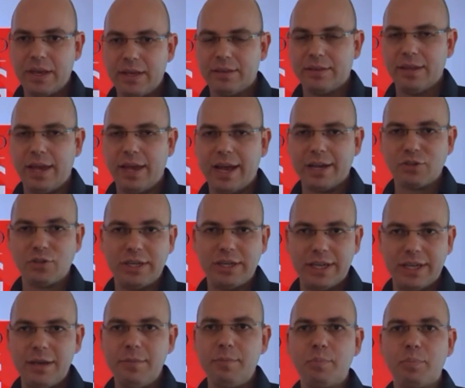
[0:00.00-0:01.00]
it actually
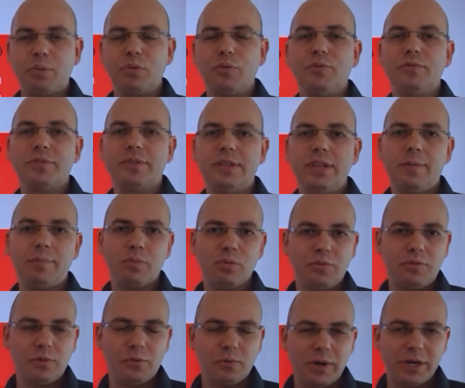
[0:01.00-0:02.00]
improves the
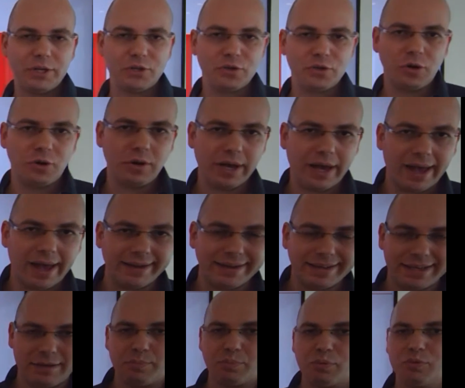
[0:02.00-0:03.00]
approval ratio
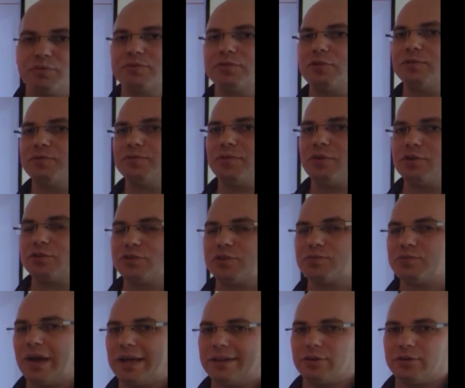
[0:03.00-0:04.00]
and improves
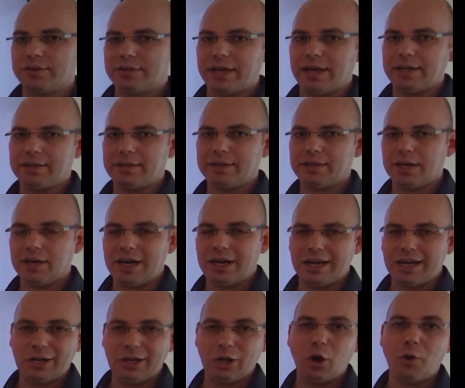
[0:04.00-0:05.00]
conversion rather than
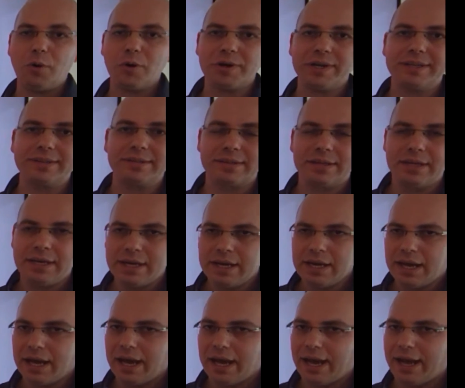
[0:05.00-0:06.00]
lower it.
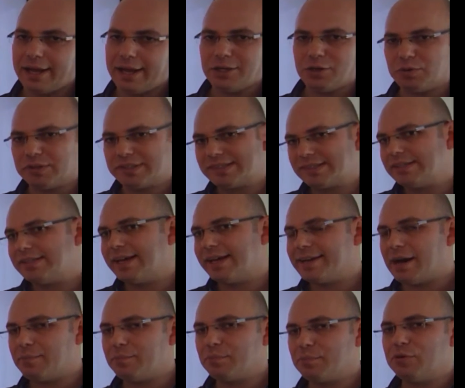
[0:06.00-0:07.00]
And you will see
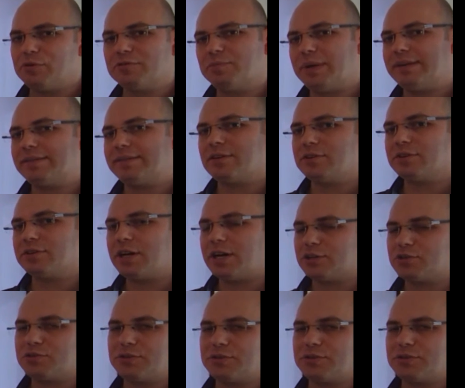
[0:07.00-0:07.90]
the numbers based on